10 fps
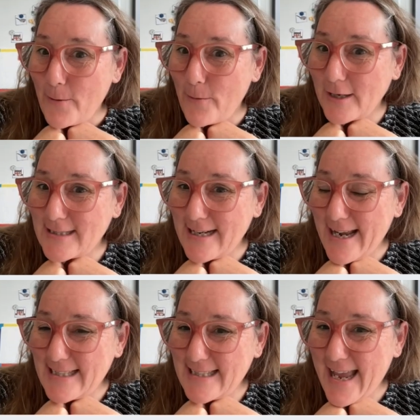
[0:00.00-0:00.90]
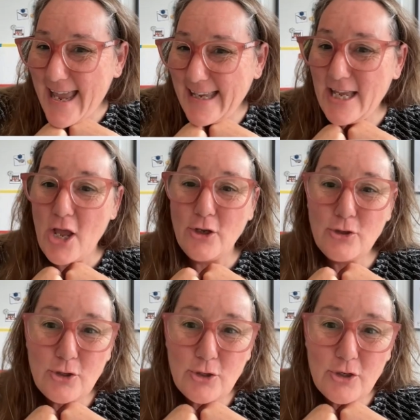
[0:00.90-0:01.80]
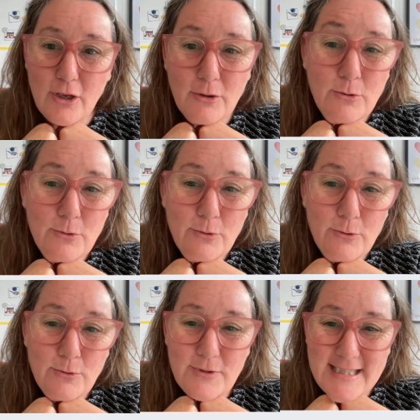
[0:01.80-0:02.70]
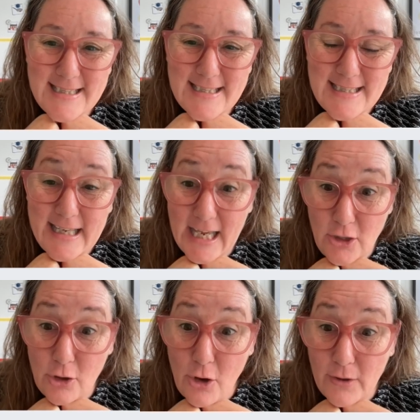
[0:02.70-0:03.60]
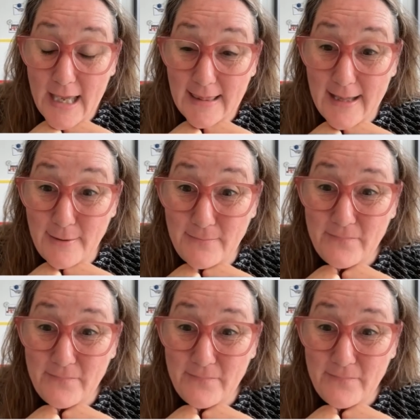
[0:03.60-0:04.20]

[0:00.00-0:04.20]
What did I say? Shoes. Can you go get them?